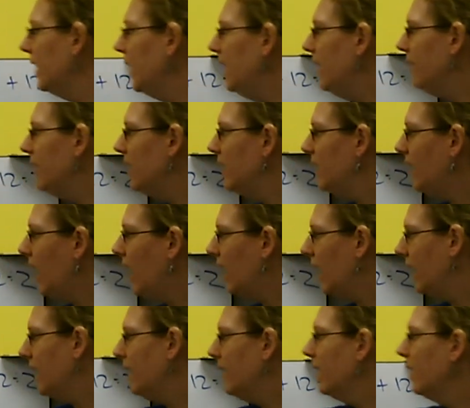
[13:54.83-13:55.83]
can leave it at
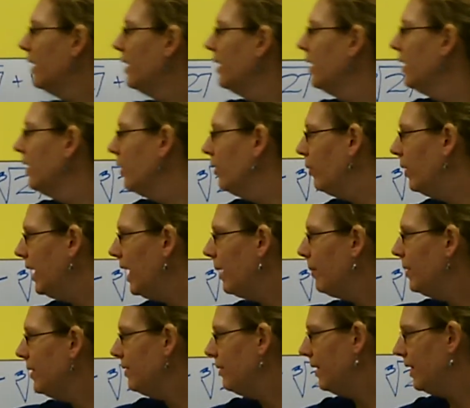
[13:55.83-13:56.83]
9. What
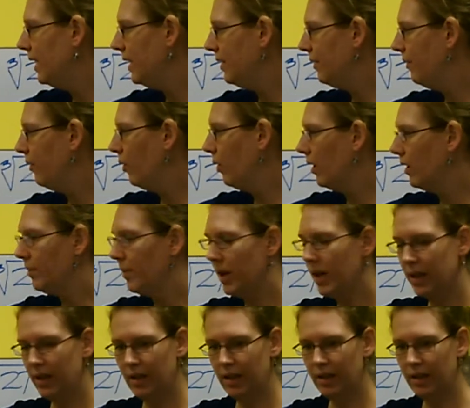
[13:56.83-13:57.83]
happens with this 4,
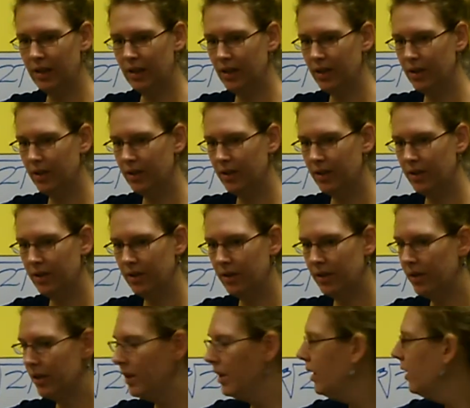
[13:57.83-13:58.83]
Damon?
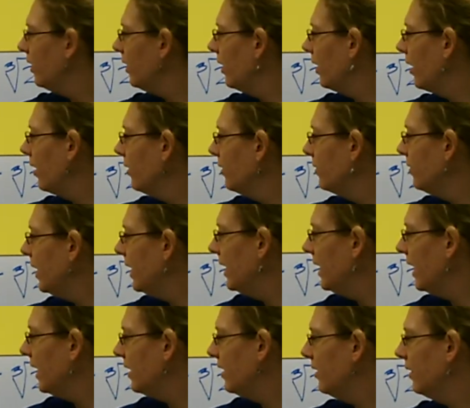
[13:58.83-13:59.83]
It goes
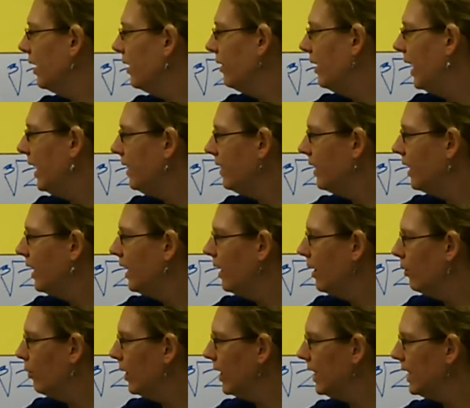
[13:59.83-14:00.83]
right next to it, right?
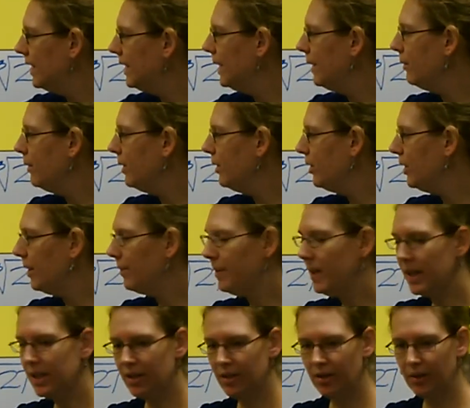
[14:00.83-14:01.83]
When it's sandwiched up
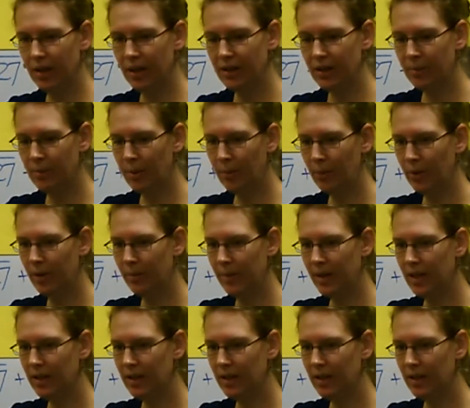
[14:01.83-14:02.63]
next to it, you remember what it